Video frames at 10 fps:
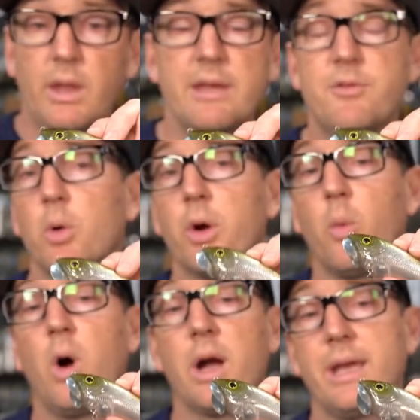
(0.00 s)
If you wanna
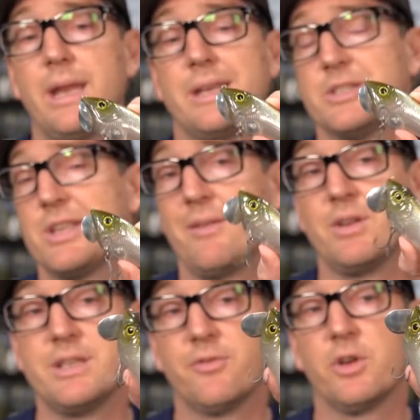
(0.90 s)
walk it and just have
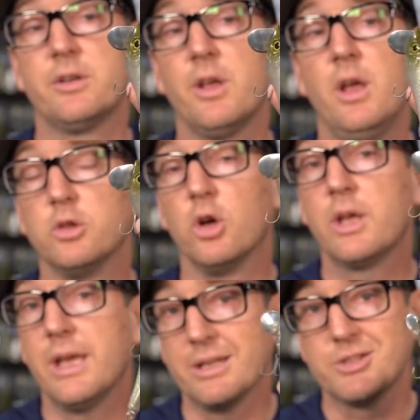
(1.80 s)
a different
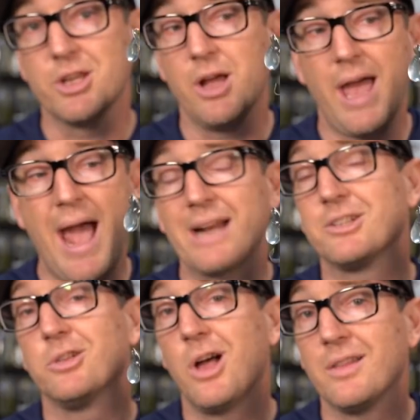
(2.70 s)
look, it's gonna
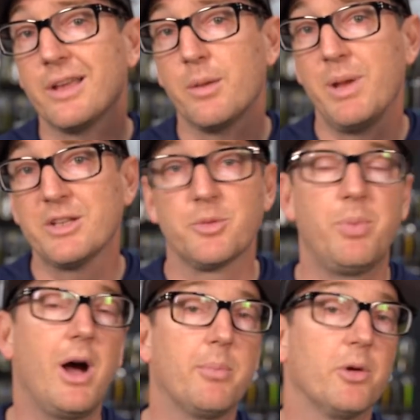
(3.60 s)
act a lot like a pencil
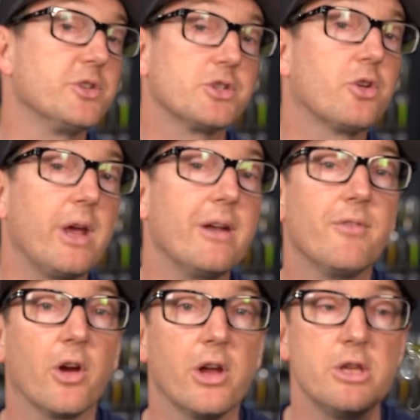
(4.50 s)
popper and just create a
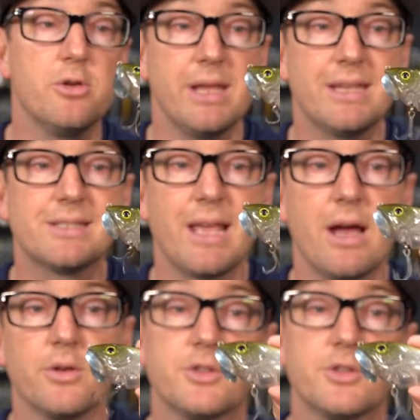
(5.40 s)
very unique sound.